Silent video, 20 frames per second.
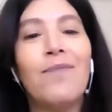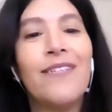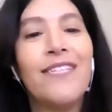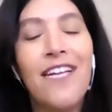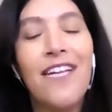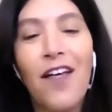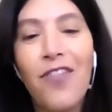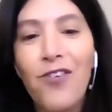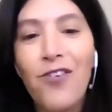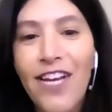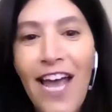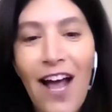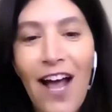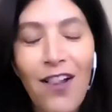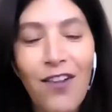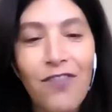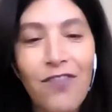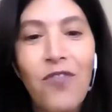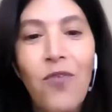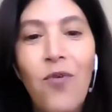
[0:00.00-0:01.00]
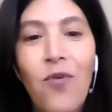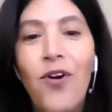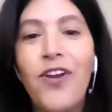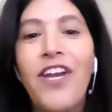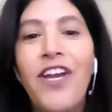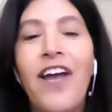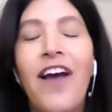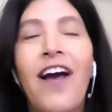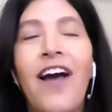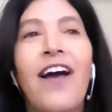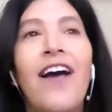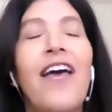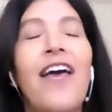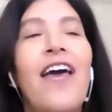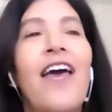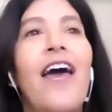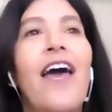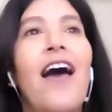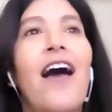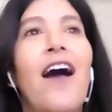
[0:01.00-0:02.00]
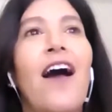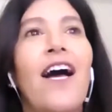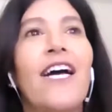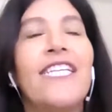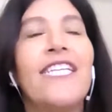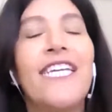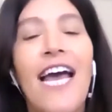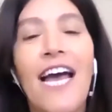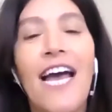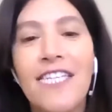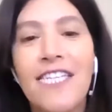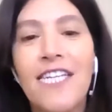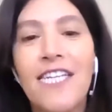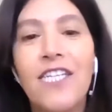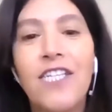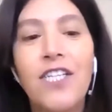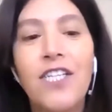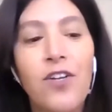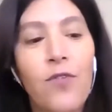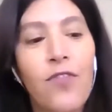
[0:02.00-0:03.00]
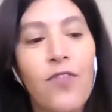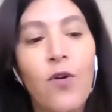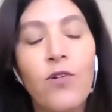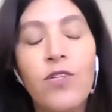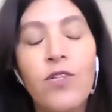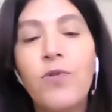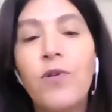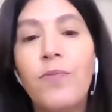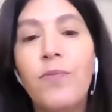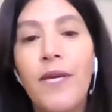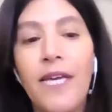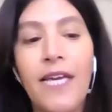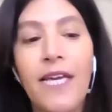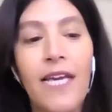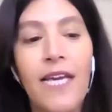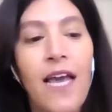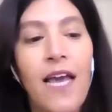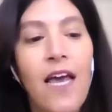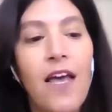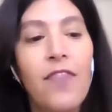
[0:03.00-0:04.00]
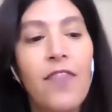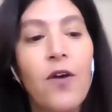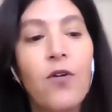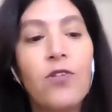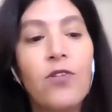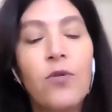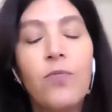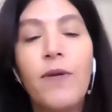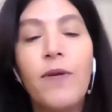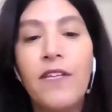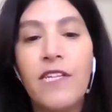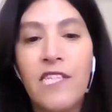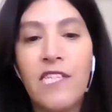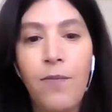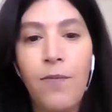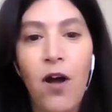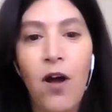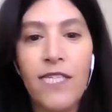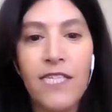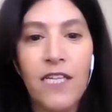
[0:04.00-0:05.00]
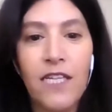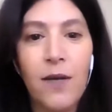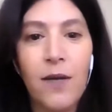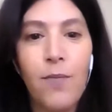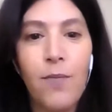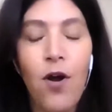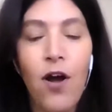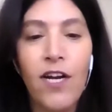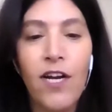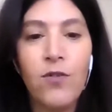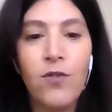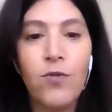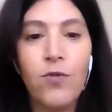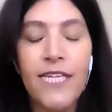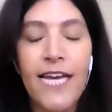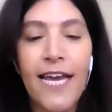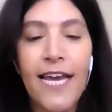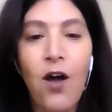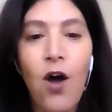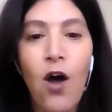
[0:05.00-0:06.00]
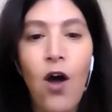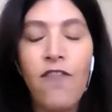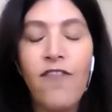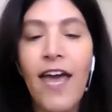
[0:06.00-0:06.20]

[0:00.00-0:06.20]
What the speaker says: Southern California, Texas, those would be the spots that the product would take off.